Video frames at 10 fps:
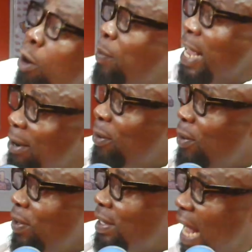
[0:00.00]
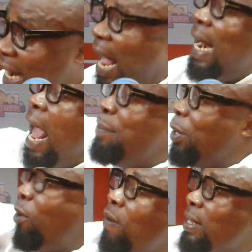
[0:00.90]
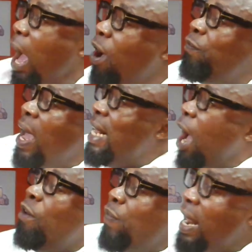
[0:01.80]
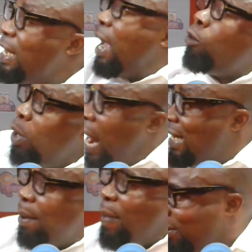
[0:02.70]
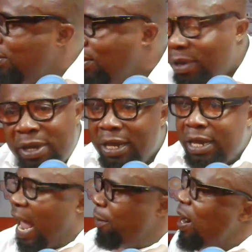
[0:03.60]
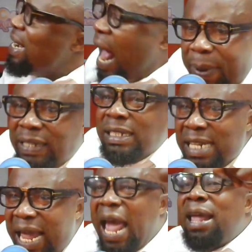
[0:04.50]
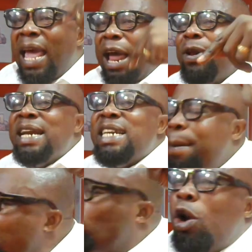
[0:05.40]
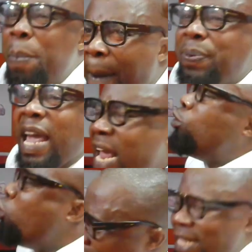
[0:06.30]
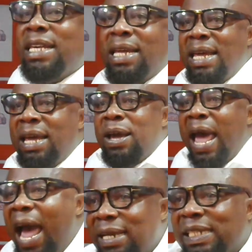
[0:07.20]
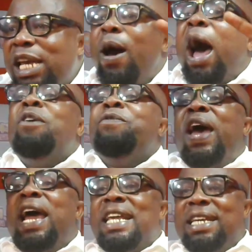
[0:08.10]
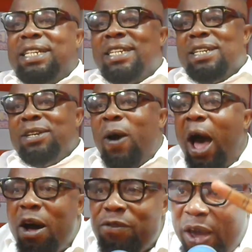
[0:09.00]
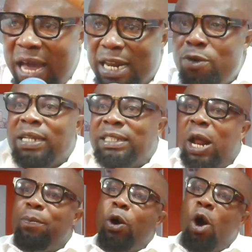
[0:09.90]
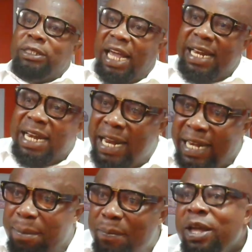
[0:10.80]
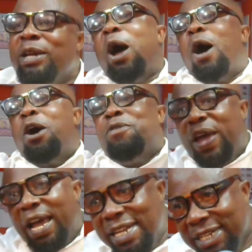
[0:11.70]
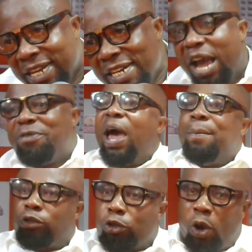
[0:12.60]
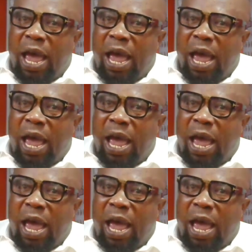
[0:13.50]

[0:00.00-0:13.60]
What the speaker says: no me no. Sala la di no. Ya on very ya on very en kura ni man. And no na be and no dey be do be be adure. Hey, see we on very. Wa on very do ajira bi hotel dem no on very ni e chabe to so